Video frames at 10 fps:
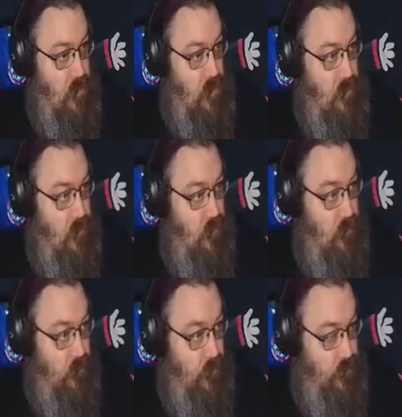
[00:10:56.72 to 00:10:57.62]

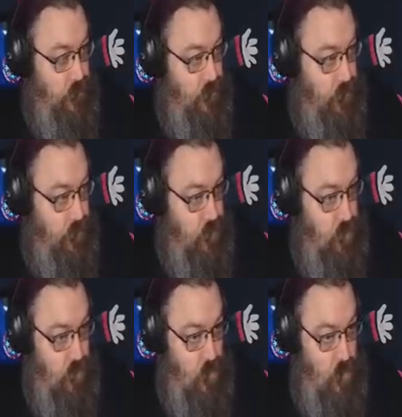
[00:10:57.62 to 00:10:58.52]

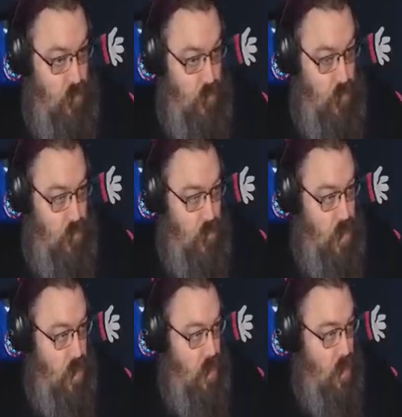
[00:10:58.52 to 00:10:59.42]

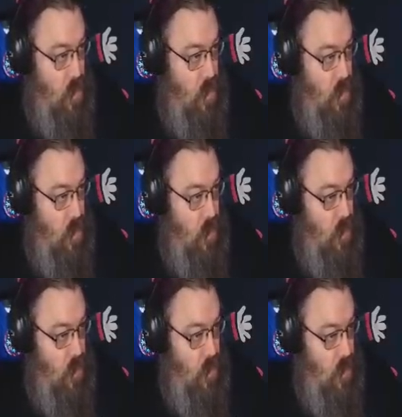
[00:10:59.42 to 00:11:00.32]

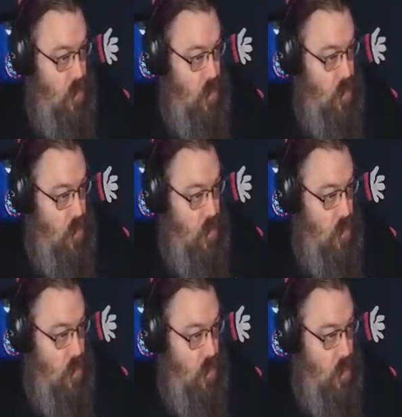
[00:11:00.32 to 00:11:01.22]

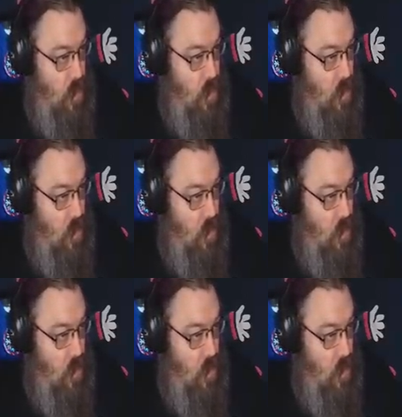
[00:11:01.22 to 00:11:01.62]
(silence)